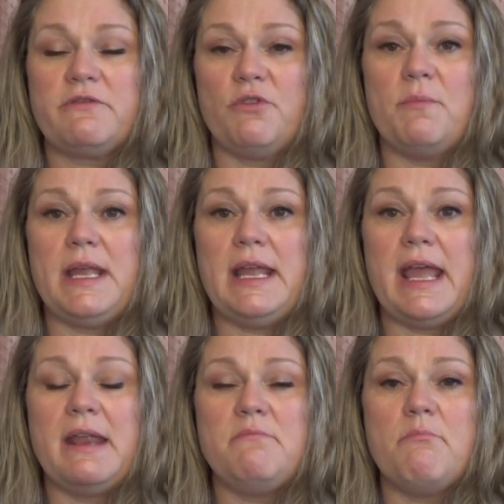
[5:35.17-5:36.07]
for me
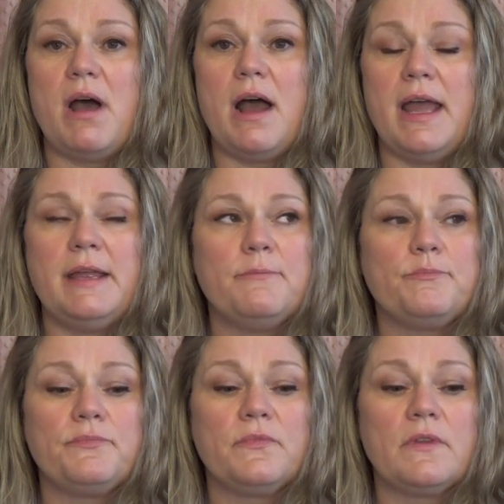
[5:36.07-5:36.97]
in my
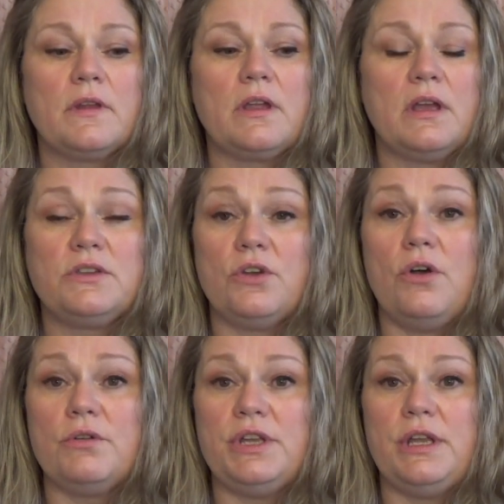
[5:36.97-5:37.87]

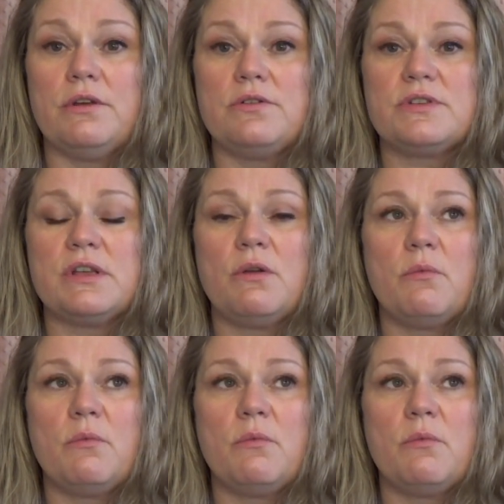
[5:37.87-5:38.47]
adult years